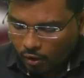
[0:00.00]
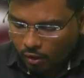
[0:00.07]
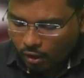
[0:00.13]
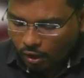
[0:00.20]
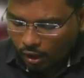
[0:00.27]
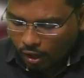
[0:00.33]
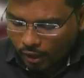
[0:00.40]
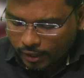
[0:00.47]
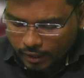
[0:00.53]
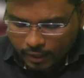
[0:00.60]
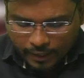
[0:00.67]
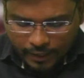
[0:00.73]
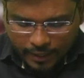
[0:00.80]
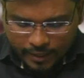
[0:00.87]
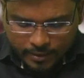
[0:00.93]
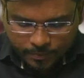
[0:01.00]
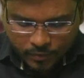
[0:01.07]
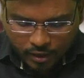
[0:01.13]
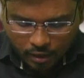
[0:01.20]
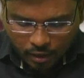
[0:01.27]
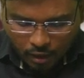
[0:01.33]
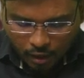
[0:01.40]
unless
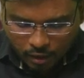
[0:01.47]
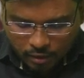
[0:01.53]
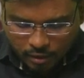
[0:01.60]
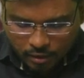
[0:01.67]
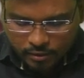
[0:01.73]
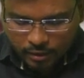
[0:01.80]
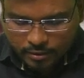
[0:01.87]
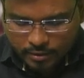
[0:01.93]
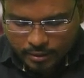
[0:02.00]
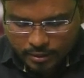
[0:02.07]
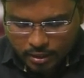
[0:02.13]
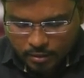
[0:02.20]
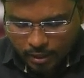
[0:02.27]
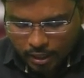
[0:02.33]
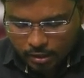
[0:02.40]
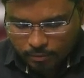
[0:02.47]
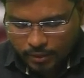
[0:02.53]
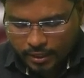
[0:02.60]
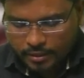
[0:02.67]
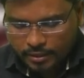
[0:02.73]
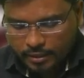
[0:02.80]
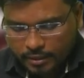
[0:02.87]
another systematic
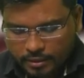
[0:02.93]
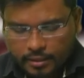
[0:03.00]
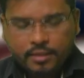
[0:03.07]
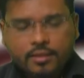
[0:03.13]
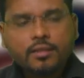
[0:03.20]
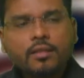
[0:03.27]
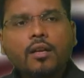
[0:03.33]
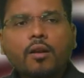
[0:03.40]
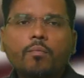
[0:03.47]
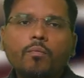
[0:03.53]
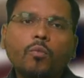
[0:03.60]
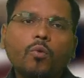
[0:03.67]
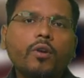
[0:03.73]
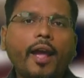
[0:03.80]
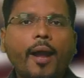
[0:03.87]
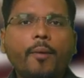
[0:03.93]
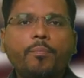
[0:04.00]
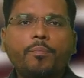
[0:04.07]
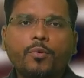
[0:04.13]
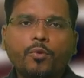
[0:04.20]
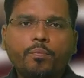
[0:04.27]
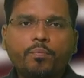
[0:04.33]
basis is more
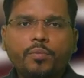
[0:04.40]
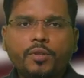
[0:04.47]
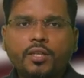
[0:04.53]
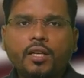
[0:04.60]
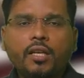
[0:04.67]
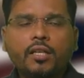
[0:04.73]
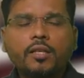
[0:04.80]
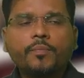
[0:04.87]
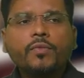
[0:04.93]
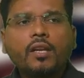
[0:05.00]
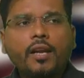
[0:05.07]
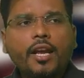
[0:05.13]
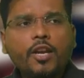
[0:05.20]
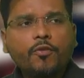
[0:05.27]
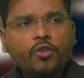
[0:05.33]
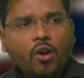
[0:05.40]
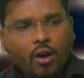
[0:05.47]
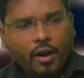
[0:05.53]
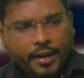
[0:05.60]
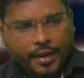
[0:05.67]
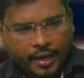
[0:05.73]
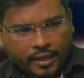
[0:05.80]
appropriate, right? If you have
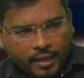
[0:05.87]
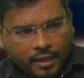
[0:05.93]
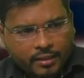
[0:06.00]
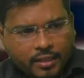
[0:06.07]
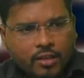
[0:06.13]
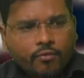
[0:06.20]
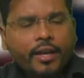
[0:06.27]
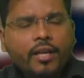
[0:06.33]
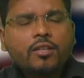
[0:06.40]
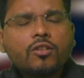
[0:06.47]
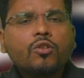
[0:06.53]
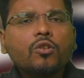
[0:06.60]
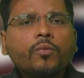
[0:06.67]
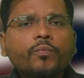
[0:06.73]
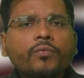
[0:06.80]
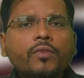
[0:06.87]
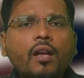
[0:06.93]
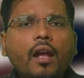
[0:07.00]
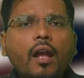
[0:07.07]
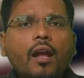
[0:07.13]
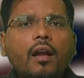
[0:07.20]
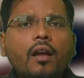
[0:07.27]
any other way to
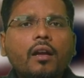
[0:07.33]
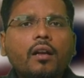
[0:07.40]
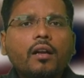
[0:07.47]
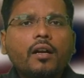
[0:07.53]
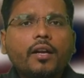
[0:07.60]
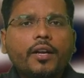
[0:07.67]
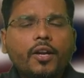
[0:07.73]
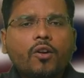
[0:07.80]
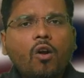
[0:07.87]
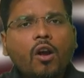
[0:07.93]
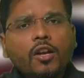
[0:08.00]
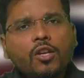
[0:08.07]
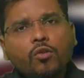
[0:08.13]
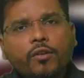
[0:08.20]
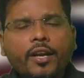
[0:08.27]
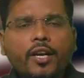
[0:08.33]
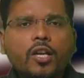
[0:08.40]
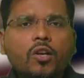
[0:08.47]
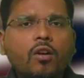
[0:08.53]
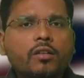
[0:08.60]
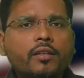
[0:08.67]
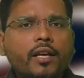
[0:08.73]
record, you can record
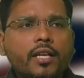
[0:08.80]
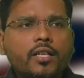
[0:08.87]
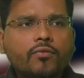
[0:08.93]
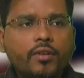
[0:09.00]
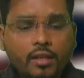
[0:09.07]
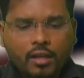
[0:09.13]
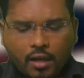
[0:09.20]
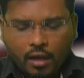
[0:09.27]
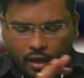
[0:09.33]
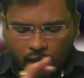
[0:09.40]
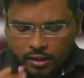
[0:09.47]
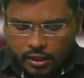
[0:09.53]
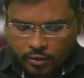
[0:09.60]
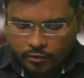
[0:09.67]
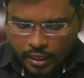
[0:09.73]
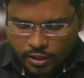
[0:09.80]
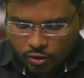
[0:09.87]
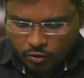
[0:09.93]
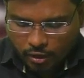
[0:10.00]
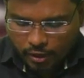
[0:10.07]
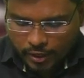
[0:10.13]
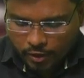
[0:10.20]
that way, otherwise you can
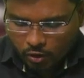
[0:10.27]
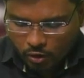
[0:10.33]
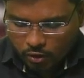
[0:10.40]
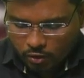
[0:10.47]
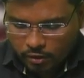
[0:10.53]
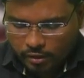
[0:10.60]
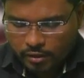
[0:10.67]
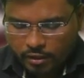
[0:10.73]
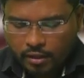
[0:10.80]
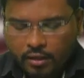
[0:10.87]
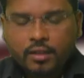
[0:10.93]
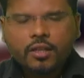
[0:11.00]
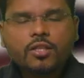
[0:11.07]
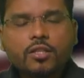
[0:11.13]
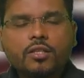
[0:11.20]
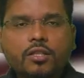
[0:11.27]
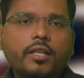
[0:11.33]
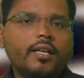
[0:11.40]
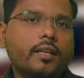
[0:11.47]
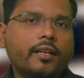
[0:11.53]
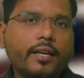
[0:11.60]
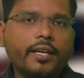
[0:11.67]
record in a straight
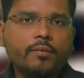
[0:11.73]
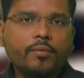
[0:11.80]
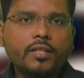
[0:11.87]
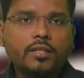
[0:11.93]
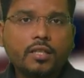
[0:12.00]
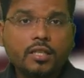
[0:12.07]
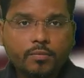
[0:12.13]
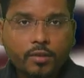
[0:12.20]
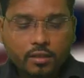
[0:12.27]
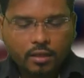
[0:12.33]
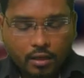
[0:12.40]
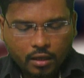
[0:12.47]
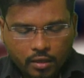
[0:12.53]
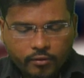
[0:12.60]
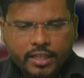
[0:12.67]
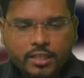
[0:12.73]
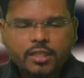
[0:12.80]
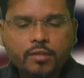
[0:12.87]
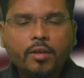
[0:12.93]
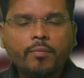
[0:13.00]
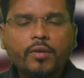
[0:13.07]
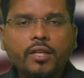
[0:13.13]
line basis. But always
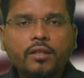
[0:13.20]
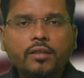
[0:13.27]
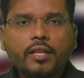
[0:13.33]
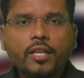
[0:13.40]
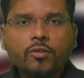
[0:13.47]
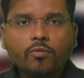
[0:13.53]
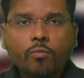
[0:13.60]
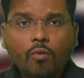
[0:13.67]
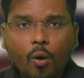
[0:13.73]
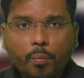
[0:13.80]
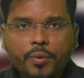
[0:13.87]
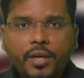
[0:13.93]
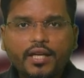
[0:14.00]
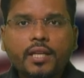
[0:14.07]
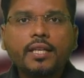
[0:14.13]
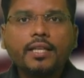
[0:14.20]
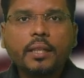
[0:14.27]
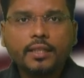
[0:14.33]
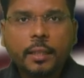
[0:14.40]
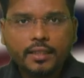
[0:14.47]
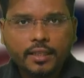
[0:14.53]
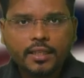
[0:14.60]
remember, in case of operating
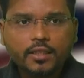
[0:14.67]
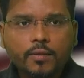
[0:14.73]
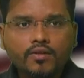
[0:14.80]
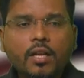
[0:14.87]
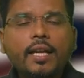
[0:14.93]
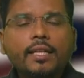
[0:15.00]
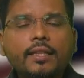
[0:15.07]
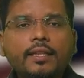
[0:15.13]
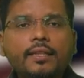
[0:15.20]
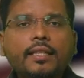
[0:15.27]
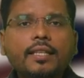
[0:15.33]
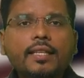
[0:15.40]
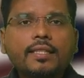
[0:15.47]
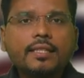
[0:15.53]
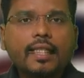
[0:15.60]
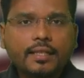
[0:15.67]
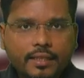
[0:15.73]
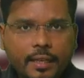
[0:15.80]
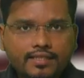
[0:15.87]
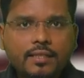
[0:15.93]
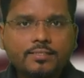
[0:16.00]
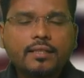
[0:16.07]
lease, lease
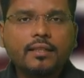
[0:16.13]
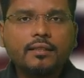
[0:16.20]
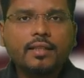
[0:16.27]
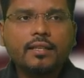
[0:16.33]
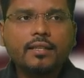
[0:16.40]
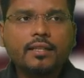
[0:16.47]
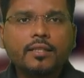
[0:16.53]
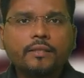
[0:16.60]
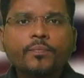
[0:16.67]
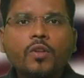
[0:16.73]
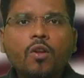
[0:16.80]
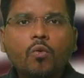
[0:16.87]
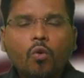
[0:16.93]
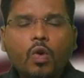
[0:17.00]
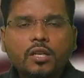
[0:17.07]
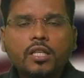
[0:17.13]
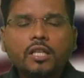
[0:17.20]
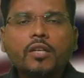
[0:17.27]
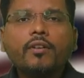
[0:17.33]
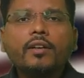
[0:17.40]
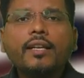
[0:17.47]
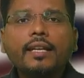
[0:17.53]
rental, that is whatever
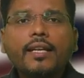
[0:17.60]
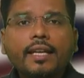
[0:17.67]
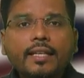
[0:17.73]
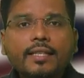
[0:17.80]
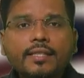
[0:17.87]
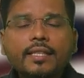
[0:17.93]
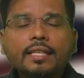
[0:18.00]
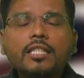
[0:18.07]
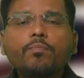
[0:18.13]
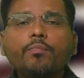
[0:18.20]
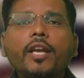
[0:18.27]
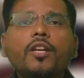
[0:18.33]
lessee is paying to